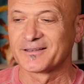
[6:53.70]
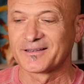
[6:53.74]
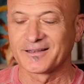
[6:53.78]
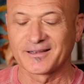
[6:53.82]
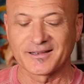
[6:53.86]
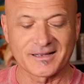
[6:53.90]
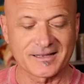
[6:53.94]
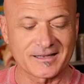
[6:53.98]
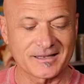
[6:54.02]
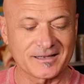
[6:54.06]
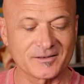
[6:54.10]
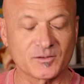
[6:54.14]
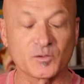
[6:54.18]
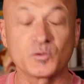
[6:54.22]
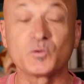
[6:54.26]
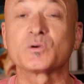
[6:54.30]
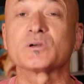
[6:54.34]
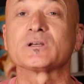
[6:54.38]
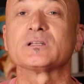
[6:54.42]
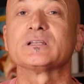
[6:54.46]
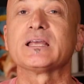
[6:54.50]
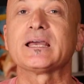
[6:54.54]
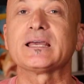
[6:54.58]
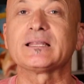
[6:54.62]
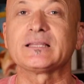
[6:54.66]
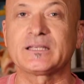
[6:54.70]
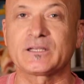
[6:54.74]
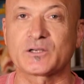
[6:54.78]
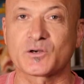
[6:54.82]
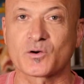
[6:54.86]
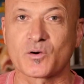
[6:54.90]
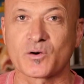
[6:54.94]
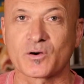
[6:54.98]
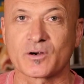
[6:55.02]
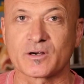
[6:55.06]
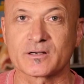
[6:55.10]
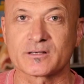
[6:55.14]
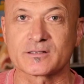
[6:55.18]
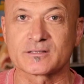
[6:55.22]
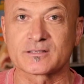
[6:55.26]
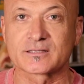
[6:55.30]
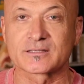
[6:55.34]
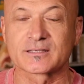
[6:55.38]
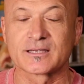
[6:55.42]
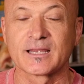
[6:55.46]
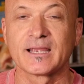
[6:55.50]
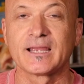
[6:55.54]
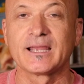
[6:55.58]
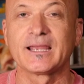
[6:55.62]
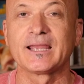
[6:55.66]
ukulele
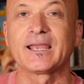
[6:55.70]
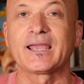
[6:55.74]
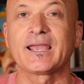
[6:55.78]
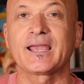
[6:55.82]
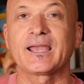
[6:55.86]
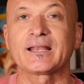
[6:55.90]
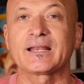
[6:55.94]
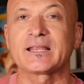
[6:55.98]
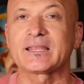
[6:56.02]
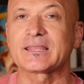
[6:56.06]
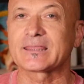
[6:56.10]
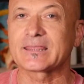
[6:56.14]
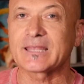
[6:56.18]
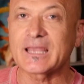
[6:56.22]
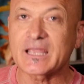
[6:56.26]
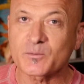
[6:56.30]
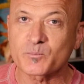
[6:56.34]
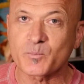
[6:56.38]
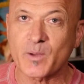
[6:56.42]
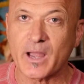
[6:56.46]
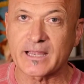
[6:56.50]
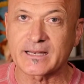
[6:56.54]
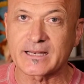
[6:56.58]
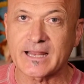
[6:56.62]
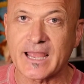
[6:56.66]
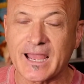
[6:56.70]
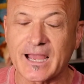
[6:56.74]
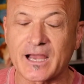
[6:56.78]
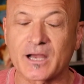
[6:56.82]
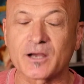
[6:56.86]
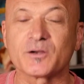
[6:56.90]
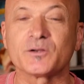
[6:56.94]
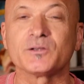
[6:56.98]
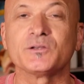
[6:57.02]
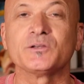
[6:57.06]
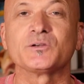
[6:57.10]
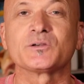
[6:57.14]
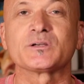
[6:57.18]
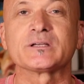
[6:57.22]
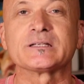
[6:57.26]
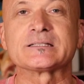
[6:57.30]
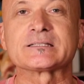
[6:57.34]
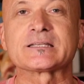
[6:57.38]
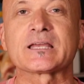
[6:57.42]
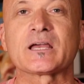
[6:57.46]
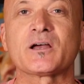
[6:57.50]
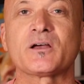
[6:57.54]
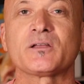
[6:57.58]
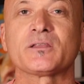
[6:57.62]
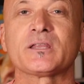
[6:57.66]
chords. And I think by now you can
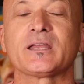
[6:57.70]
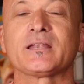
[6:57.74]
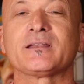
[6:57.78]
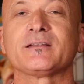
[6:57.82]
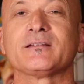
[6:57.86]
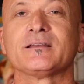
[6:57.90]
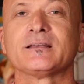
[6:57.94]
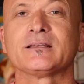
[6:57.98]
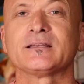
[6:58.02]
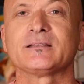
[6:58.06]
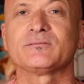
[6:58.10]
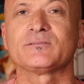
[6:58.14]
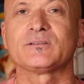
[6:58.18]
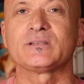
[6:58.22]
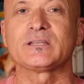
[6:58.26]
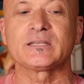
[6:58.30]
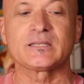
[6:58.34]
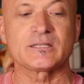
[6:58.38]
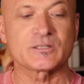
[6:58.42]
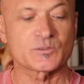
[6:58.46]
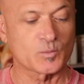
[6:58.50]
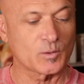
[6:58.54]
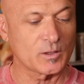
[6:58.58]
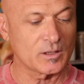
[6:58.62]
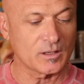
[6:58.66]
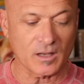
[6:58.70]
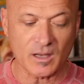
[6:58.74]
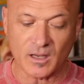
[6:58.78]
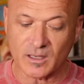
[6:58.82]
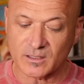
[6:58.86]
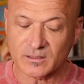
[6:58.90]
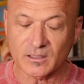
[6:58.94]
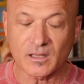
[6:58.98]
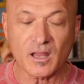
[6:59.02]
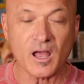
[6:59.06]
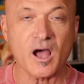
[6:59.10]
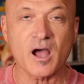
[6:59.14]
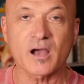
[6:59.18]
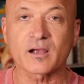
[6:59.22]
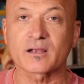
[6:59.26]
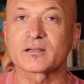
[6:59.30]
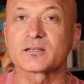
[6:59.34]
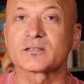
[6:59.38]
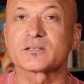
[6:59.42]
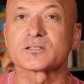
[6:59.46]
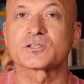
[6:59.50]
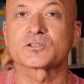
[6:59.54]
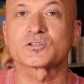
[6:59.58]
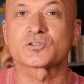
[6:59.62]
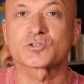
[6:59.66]
tell that these will unlock
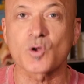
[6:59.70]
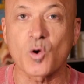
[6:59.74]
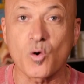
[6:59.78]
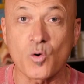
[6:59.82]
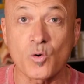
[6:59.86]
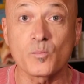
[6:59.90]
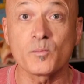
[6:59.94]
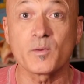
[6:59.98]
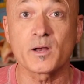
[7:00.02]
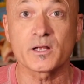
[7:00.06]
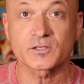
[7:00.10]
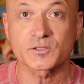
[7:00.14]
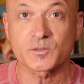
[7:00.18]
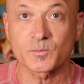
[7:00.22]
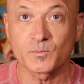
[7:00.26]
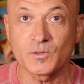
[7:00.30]
so much